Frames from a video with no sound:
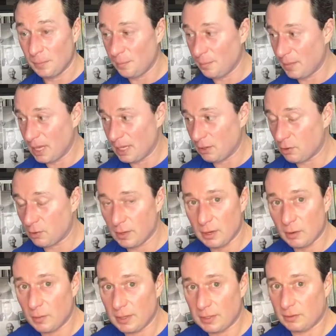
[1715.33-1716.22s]
my
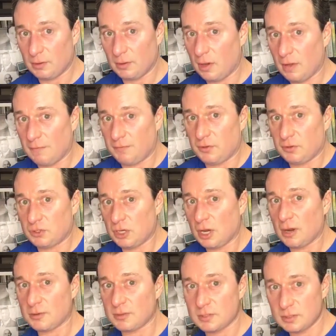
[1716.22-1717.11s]
career went off the
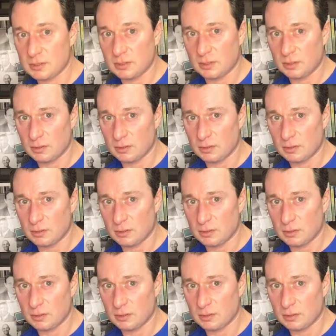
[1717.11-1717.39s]
charts.